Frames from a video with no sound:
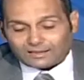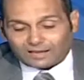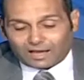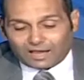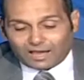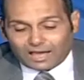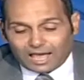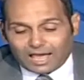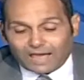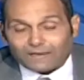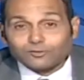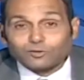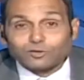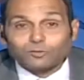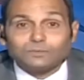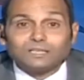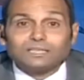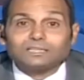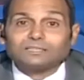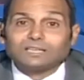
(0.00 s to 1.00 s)
I have to
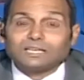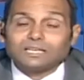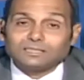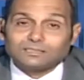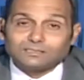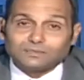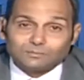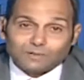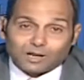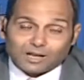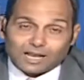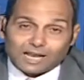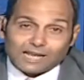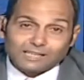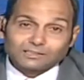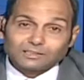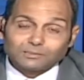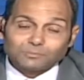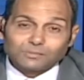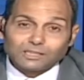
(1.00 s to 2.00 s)
melt it by high
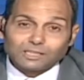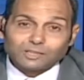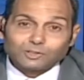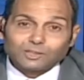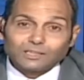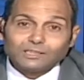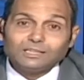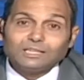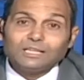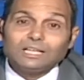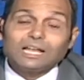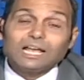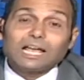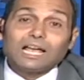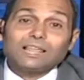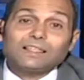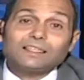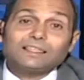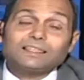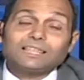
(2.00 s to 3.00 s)
temperature,
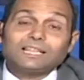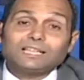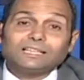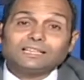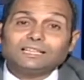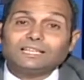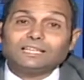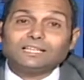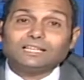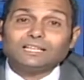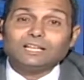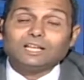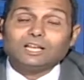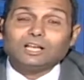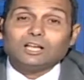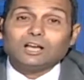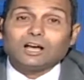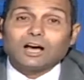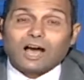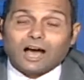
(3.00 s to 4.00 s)
and then
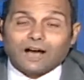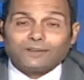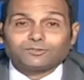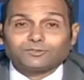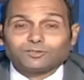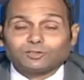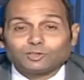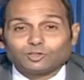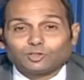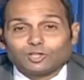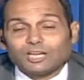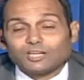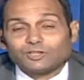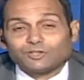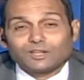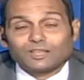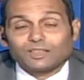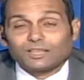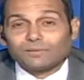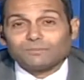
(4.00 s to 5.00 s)
after
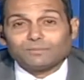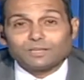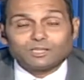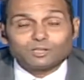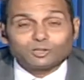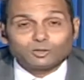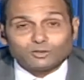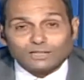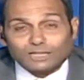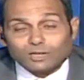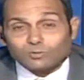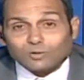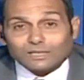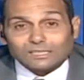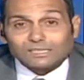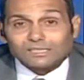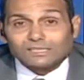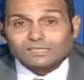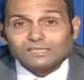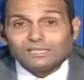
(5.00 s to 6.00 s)
changing them into
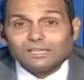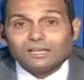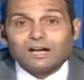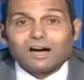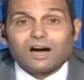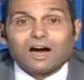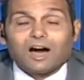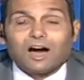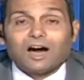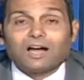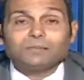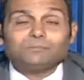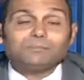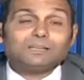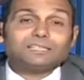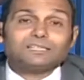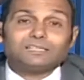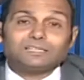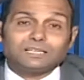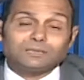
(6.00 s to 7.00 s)
liquids, I
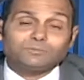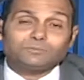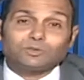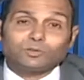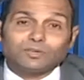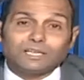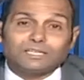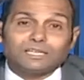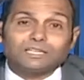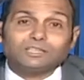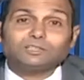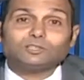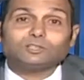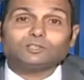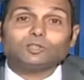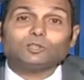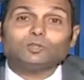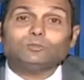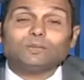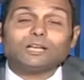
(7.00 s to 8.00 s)
mix them together
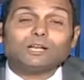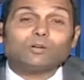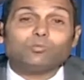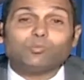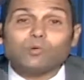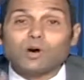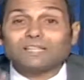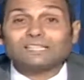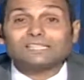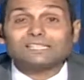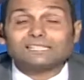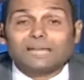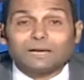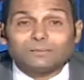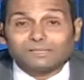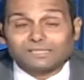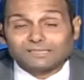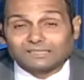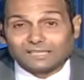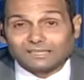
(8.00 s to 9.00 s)
to make one
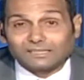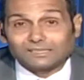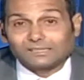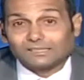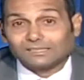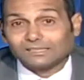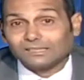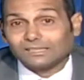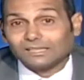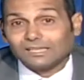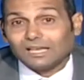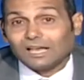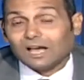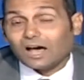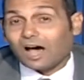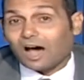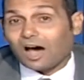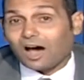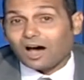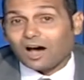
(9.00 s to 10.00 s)
substance.
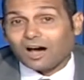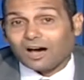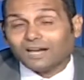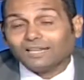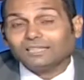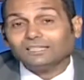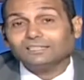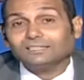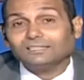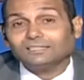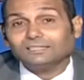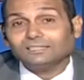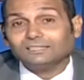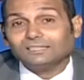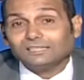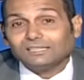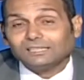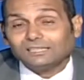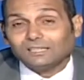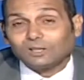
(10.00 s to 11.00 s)
I
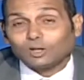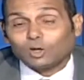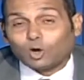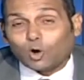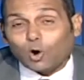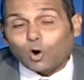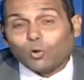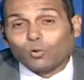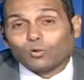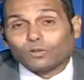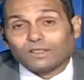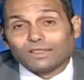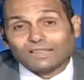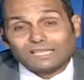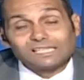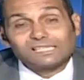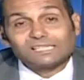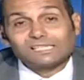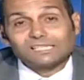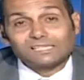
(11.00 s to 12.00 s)
call
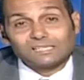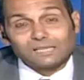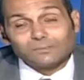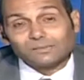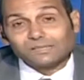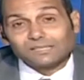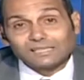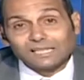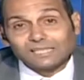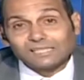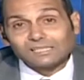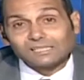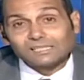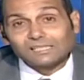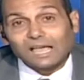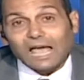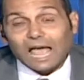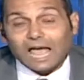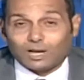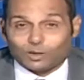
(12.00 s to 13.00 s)
this substance
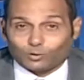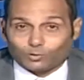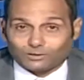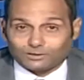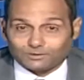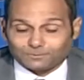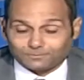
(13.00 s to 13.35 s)
alloy.